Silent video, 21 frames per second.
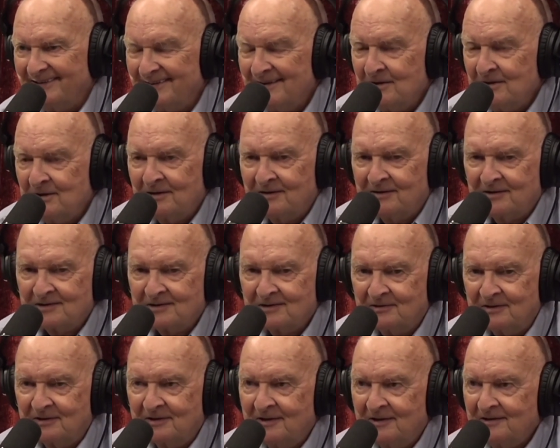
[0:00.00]

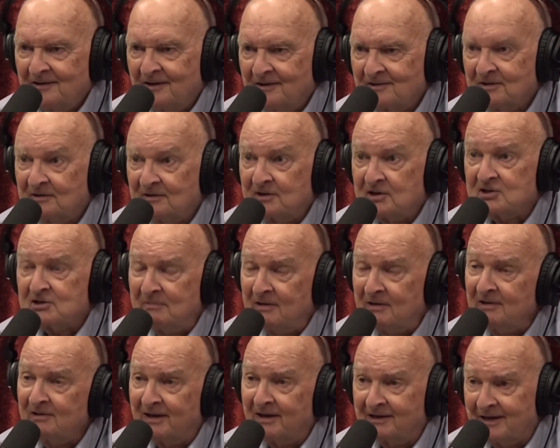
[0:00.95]
they said they smelled
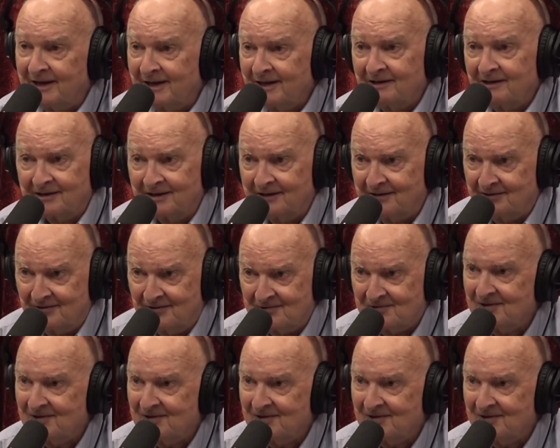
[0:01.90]
like alligators.